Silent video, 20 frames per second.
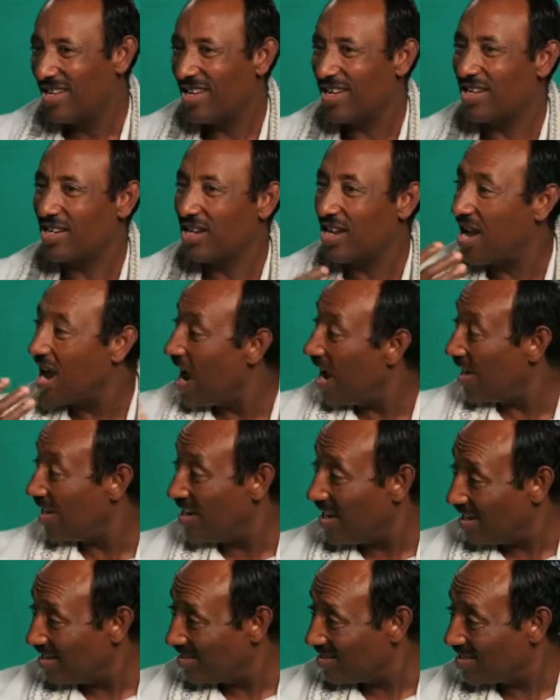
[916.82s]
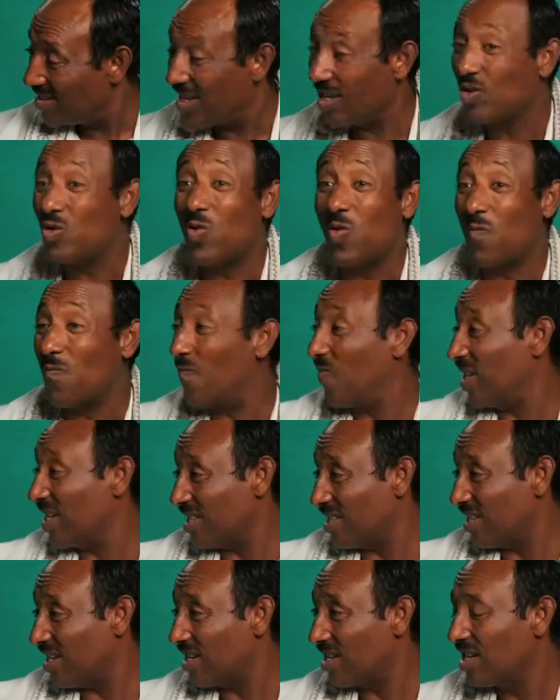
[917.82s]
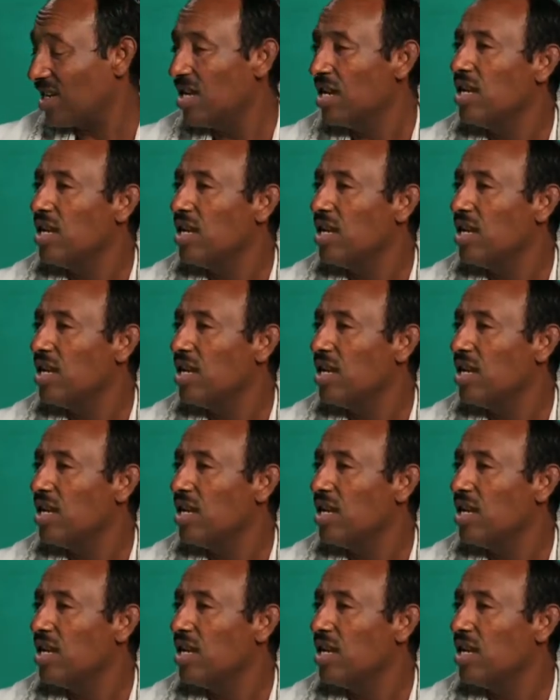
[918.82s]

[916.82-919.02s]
and guidance and comforter.